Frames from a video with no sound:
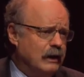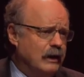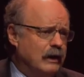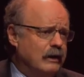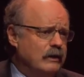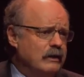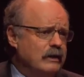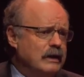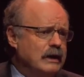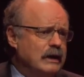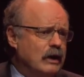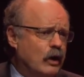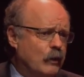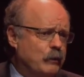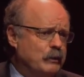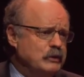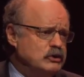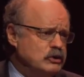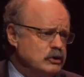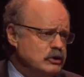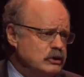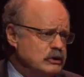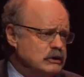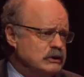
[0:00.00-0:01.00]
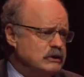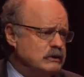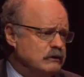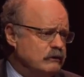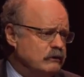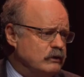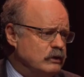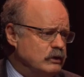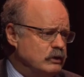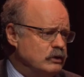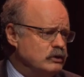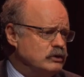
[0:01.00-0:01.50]
And the opportunity
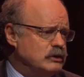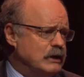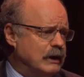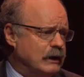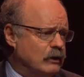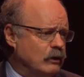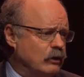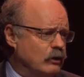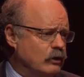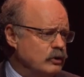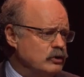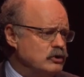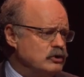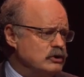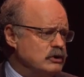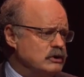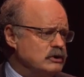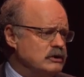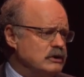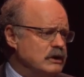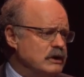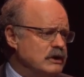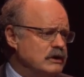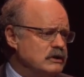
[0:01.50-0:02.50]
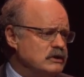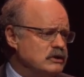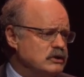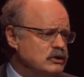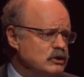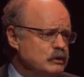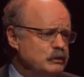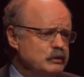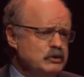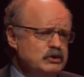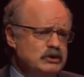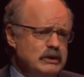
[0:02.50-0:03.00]
of the new technologies is
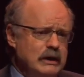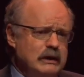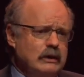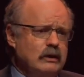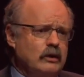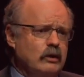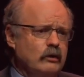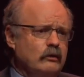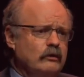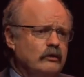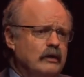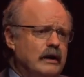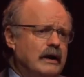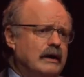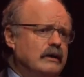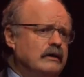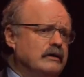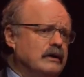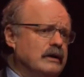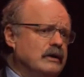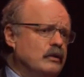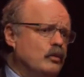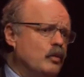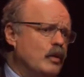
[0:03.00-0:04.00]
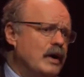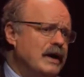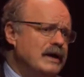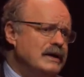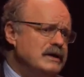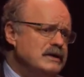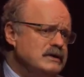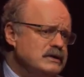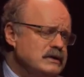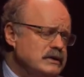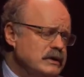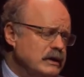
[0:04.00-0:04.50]
to present content in
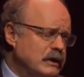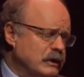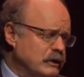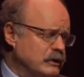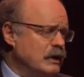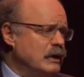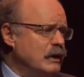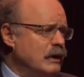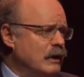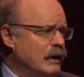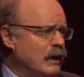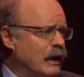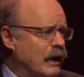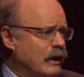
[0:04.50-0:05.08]
ways that